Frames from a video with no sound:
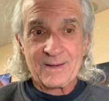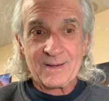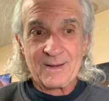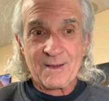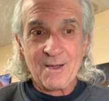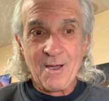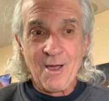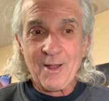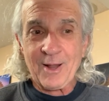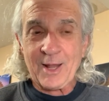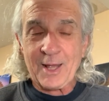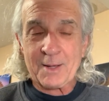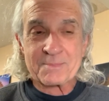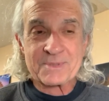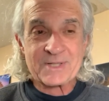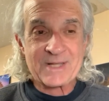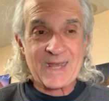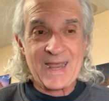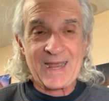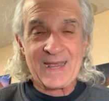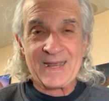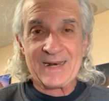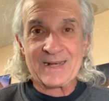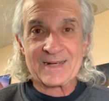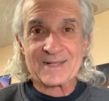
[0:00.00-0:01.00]
All I'm
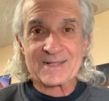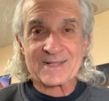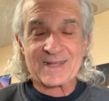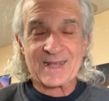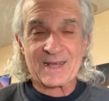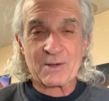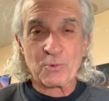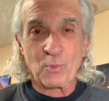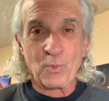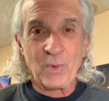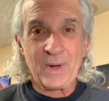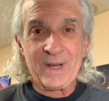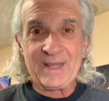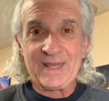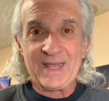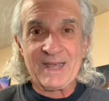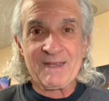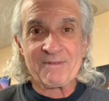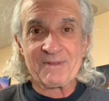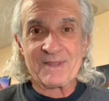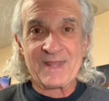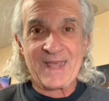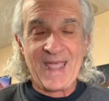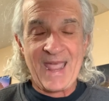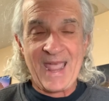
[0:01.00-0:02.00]
saying is that we live
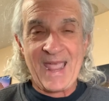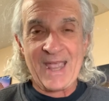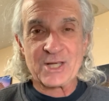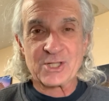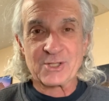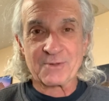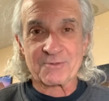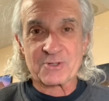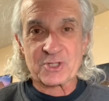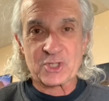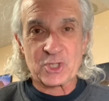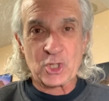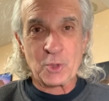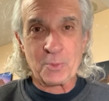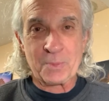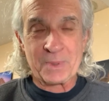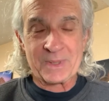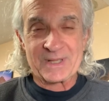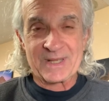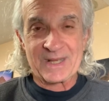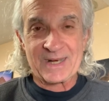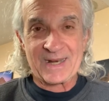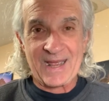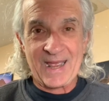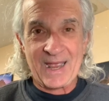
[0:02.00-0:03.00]
in the age of stupid
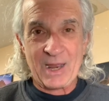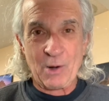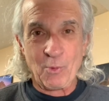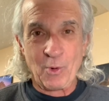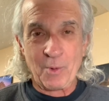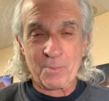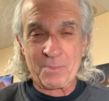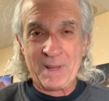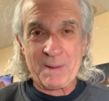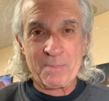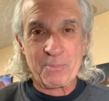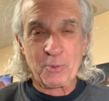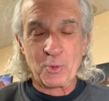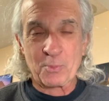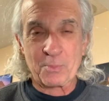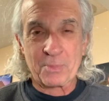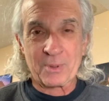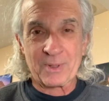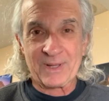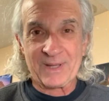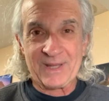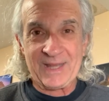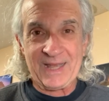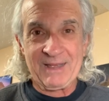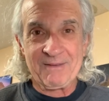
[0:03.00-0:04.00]
today, where people
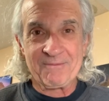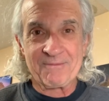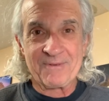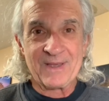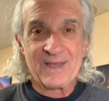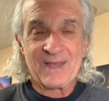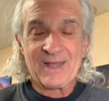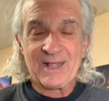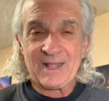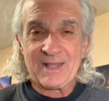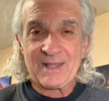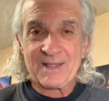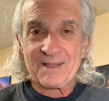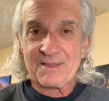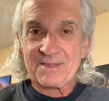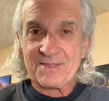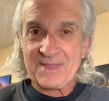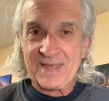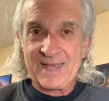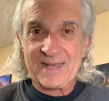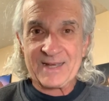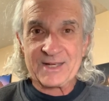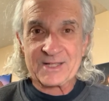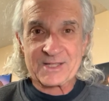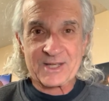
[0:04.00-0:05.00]
believe
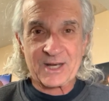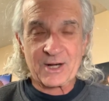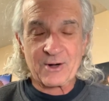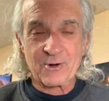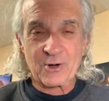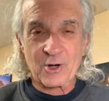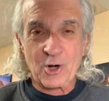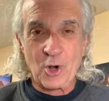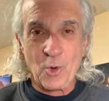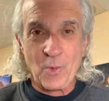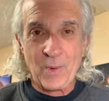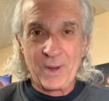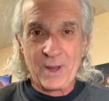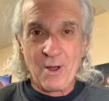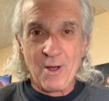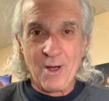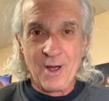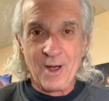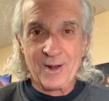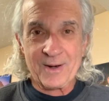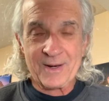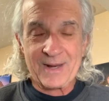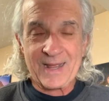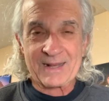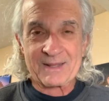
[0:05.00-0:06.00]
things that are going
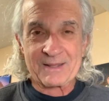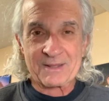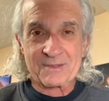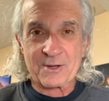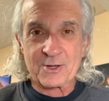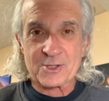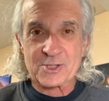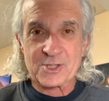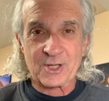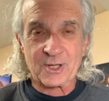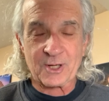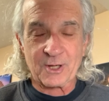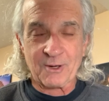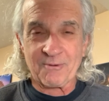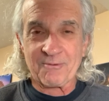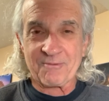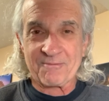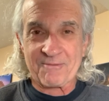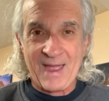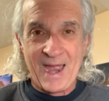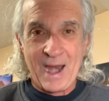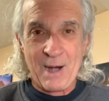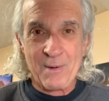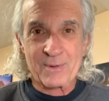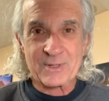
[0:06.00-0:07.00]
on, like that there's a little
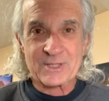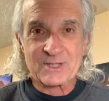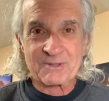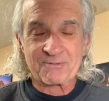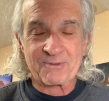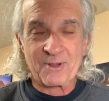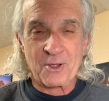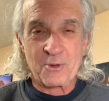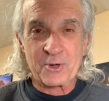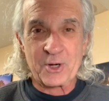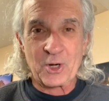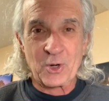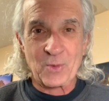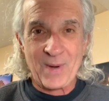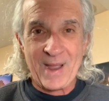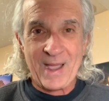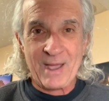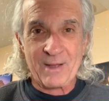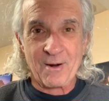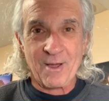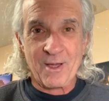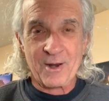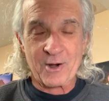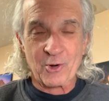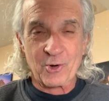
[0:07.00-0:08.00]
virus floating around
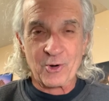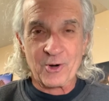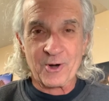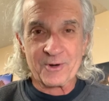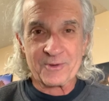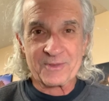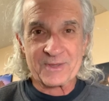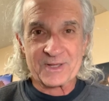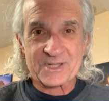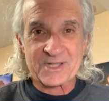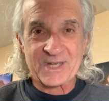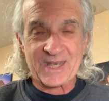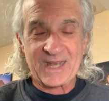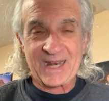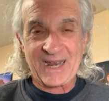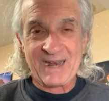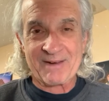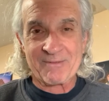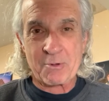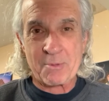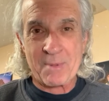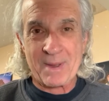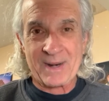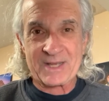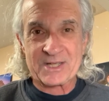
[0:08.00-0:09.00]
on Earth that's getting
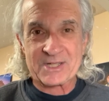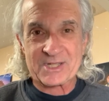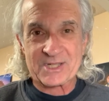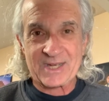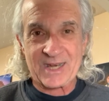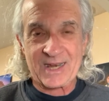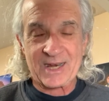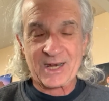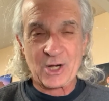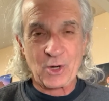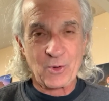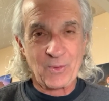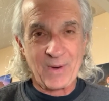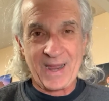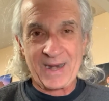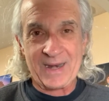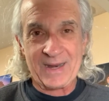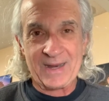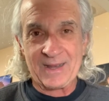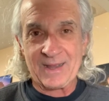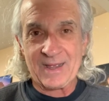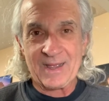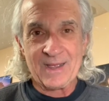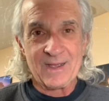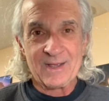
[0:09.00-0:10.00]
everybody sick,
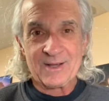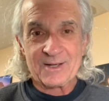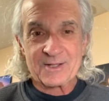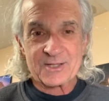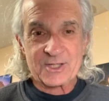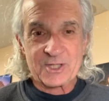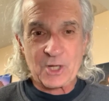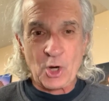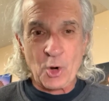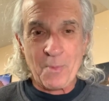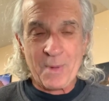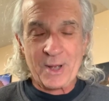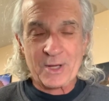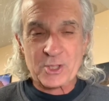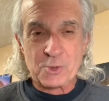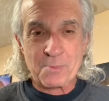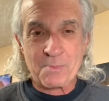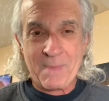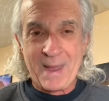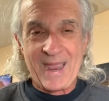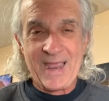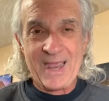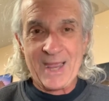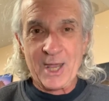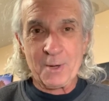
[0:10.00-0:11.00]
creating so much
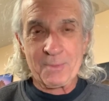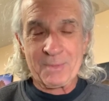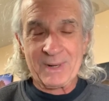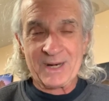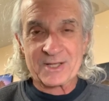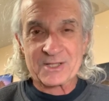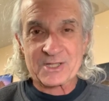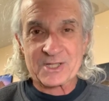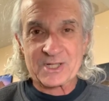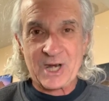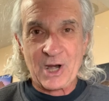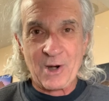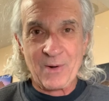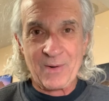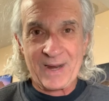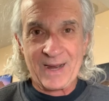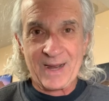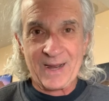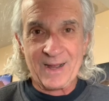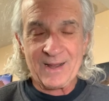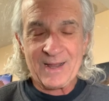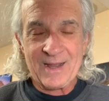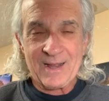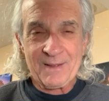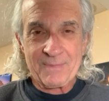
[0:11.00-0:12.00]
mayhem and
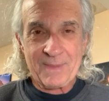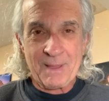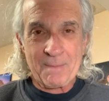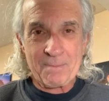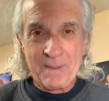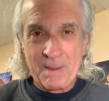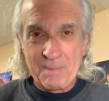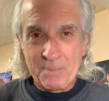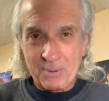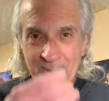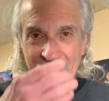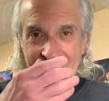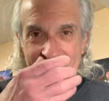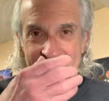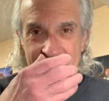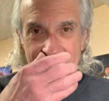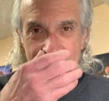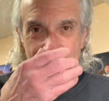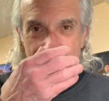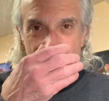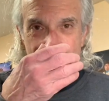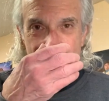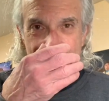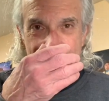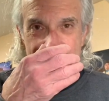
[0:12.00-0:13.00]
hysteria that people have to
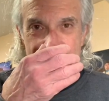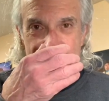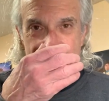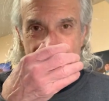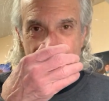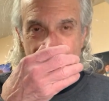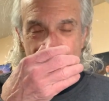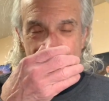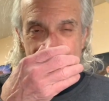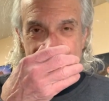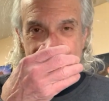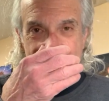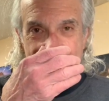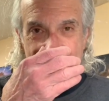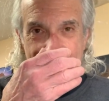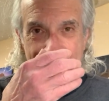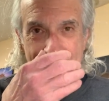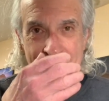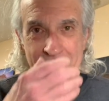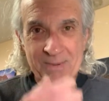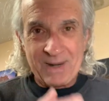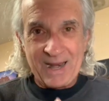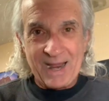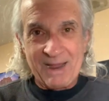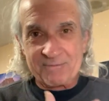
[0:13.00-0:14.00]
do this all the
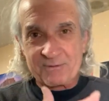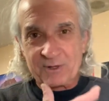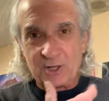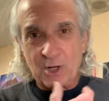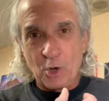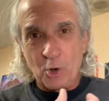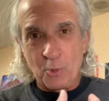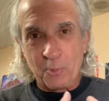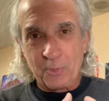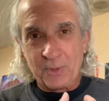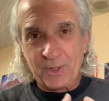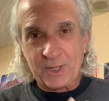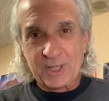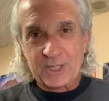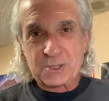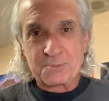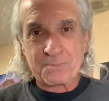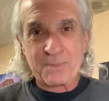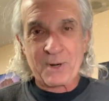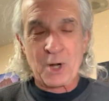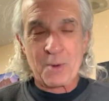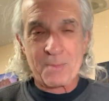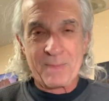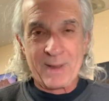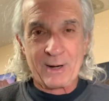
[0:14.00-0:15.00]
time and have to go put
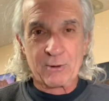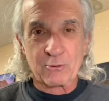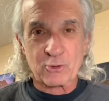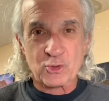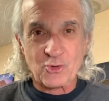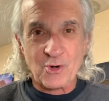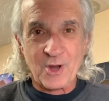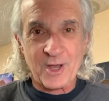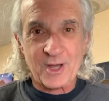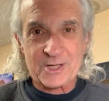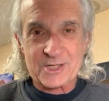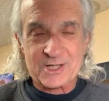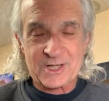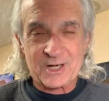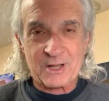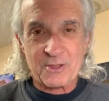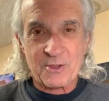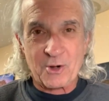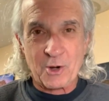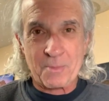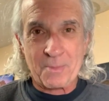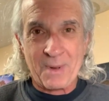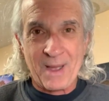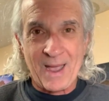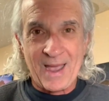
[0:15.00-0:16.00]
experimental drugs into
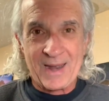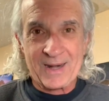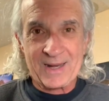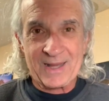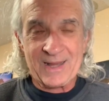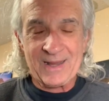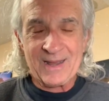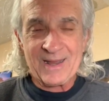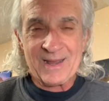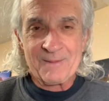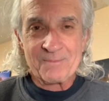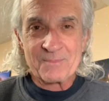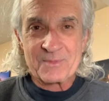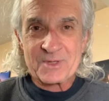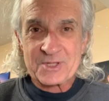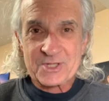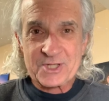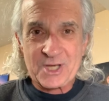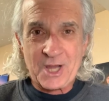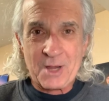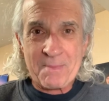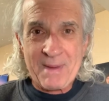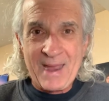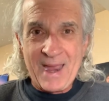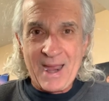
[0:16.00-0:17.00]
their body
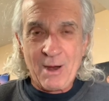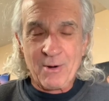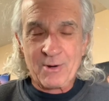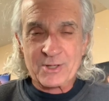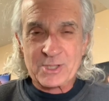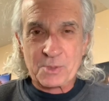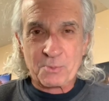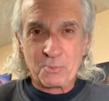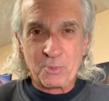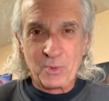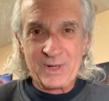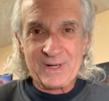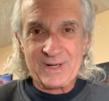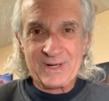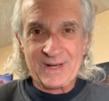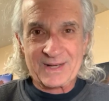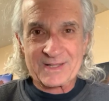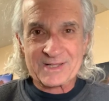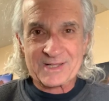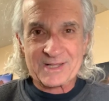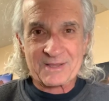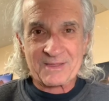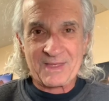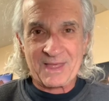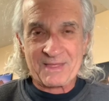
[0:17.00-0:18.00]
somehow as a
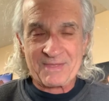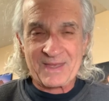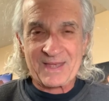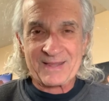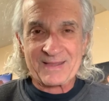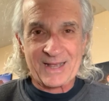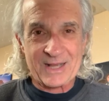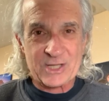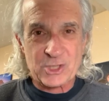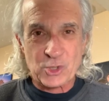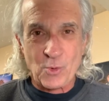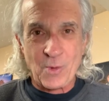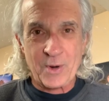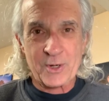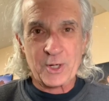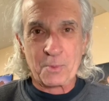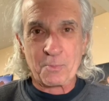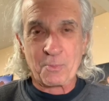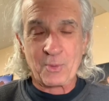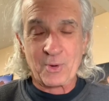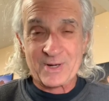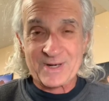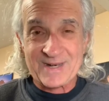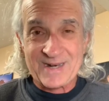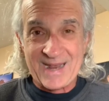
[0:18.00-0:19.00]
pretense that they think that's going to
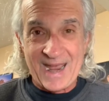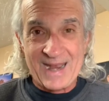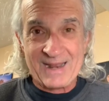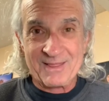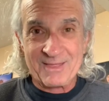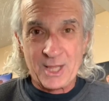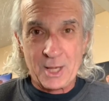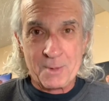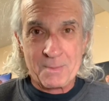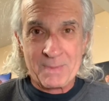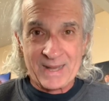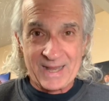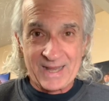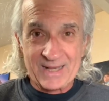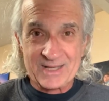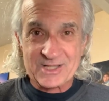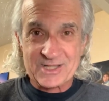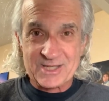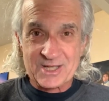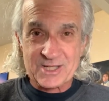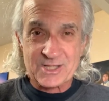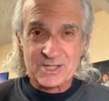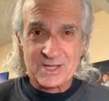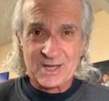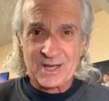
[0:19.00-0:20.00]
protect them against
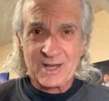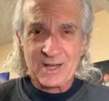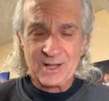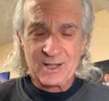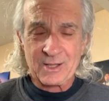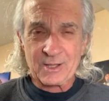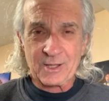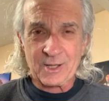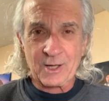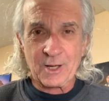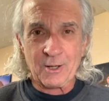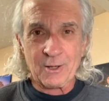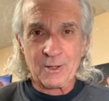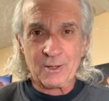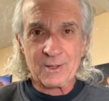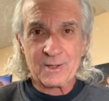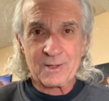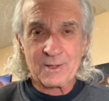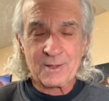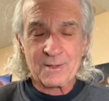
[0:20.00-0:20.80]
this little